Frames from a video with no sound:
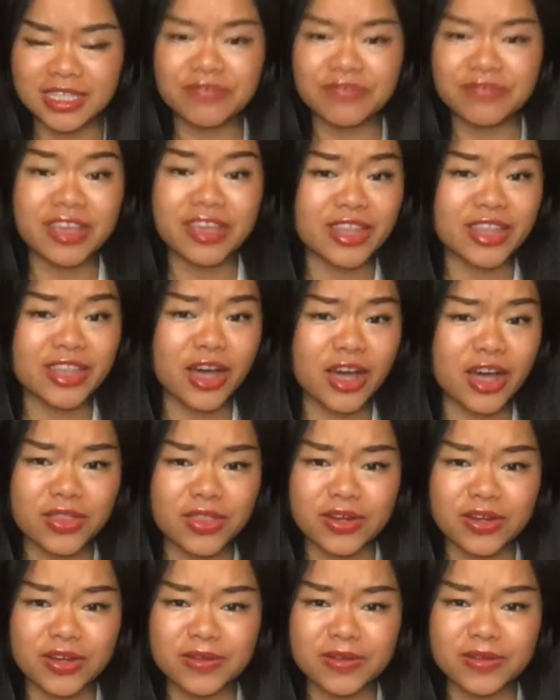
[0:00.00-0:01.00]
other?
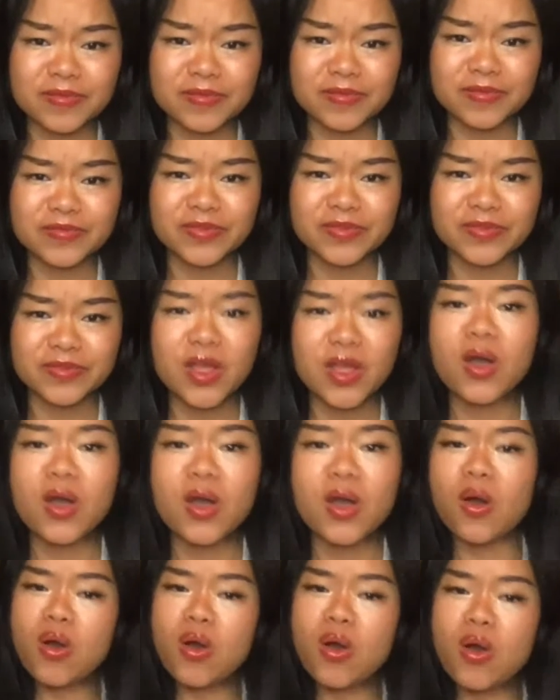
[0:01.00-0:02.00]
All
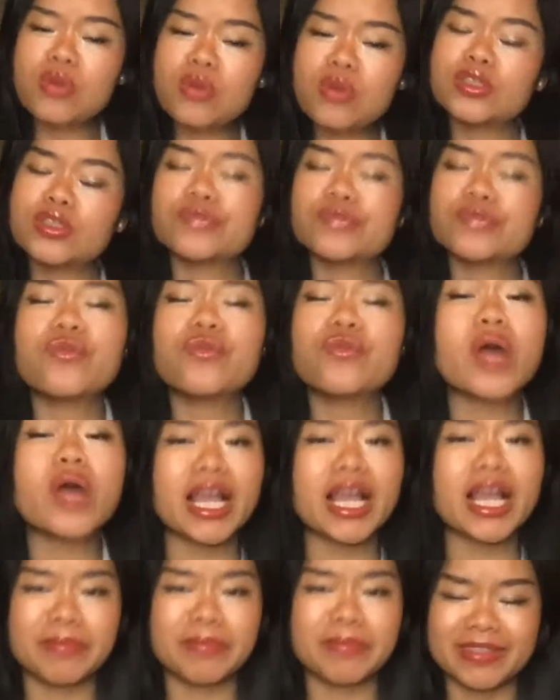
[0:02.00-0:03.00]
those four
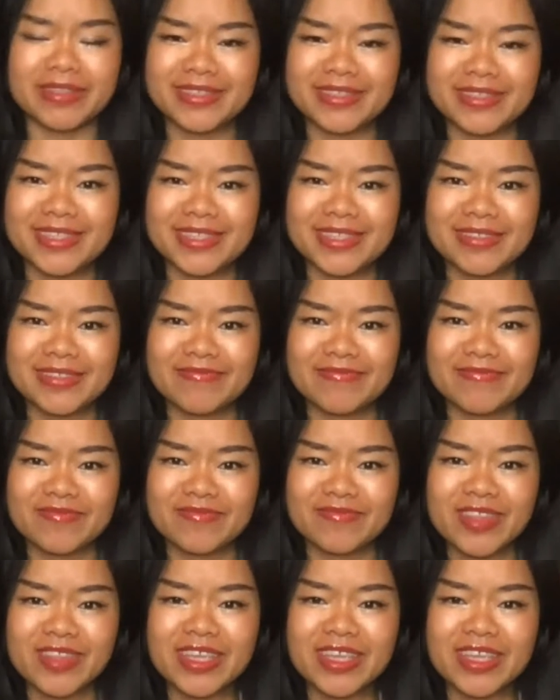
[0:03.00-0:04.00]
elements
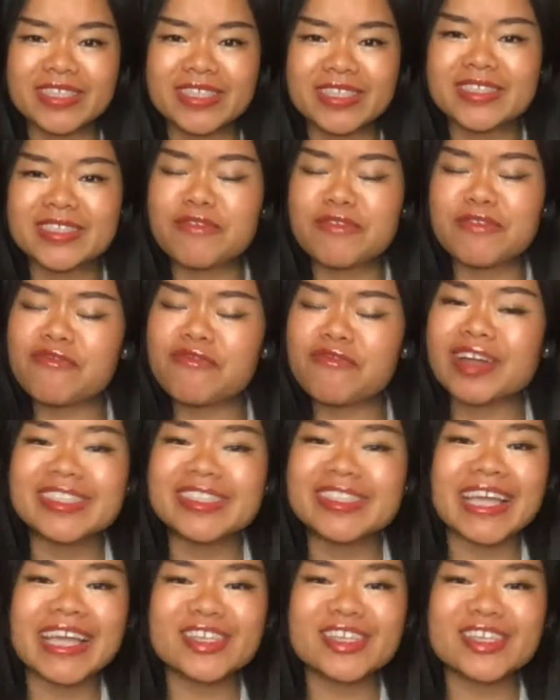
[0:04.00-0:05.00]
is the
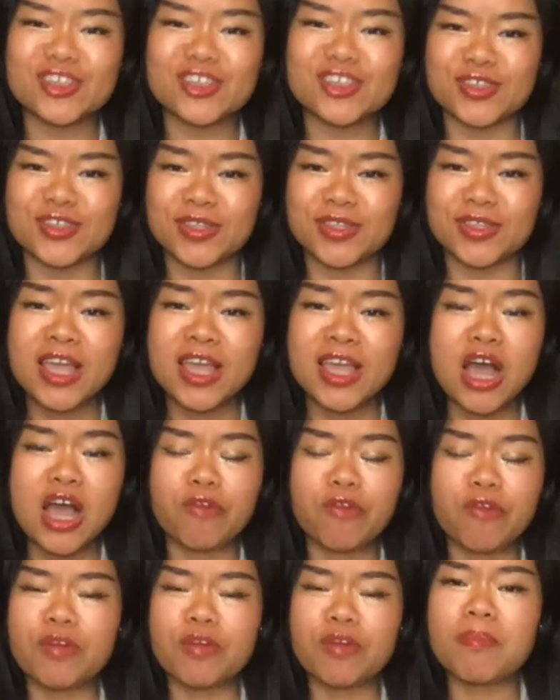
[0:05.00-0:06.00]
foundation of a
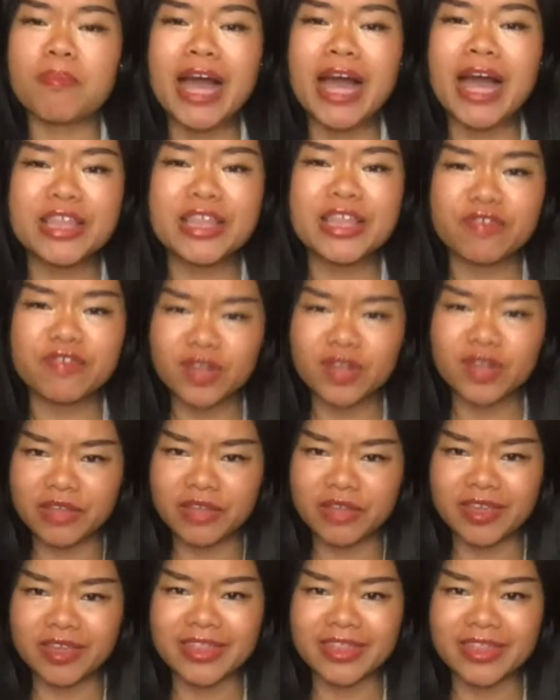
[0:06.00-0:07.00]
mindful living
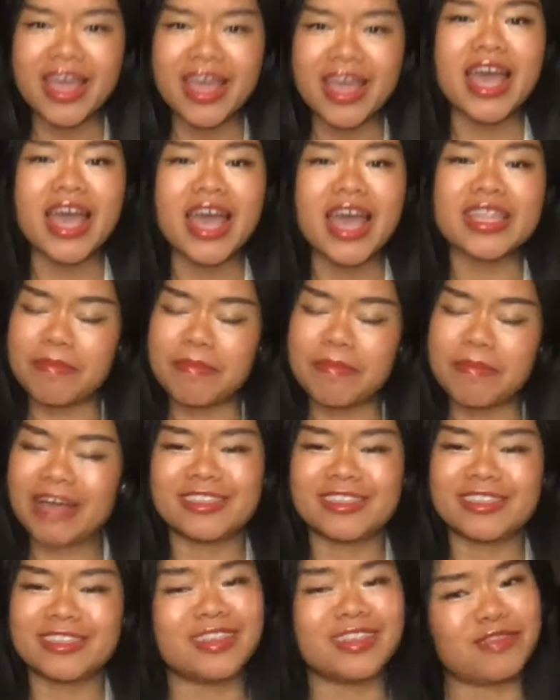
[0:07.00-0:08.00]
and abundant
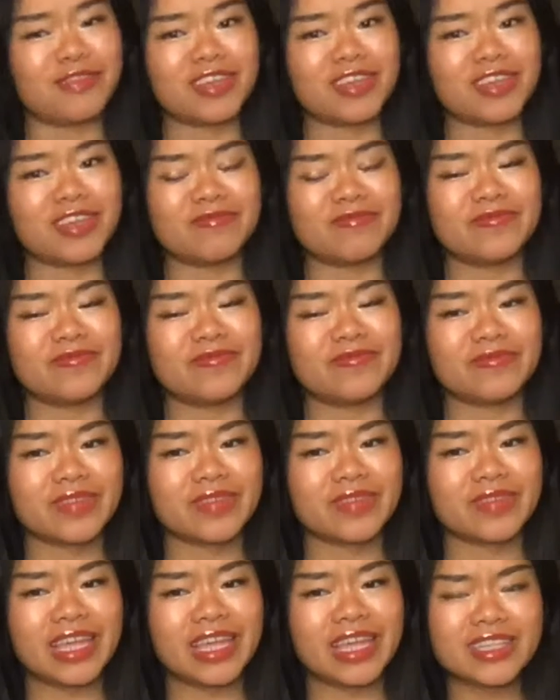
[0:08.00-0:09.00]
living. It is
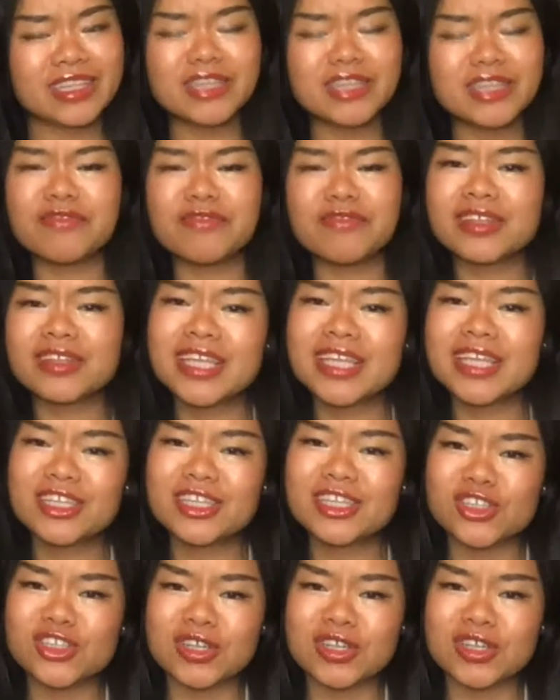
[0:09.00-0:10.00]
a foundation
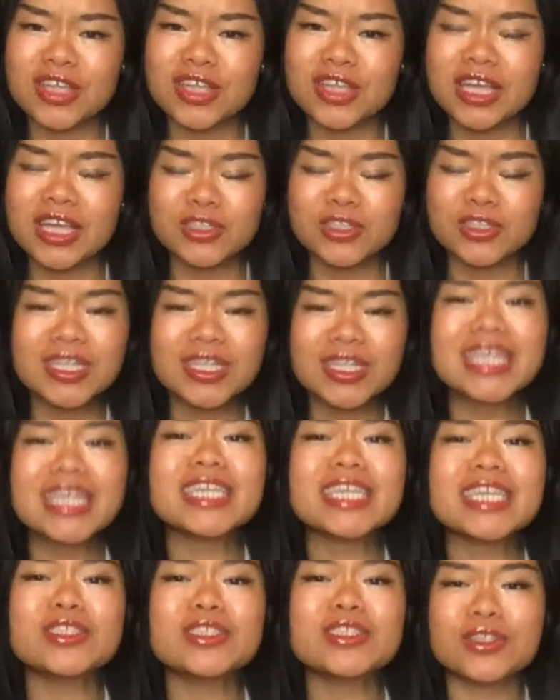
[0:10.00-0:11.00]
to lead
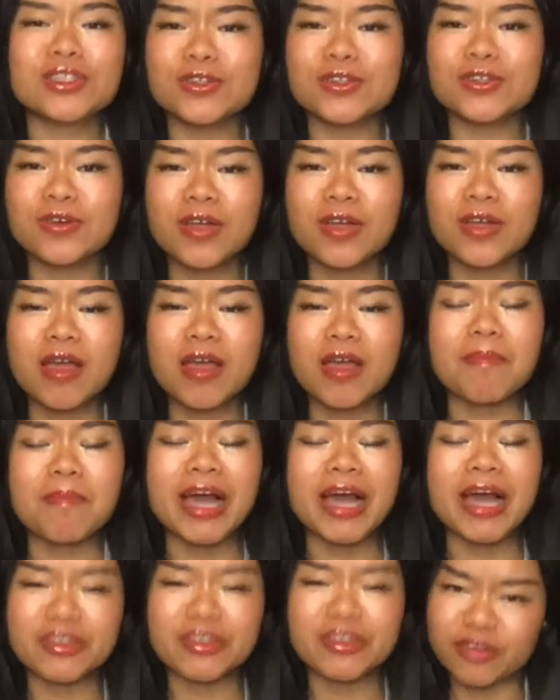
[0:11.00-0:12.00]
to
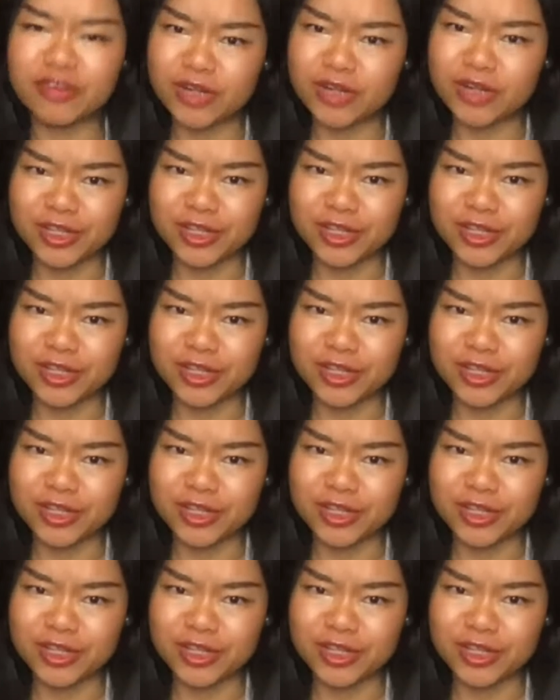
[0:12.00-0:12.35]
mindful leadership.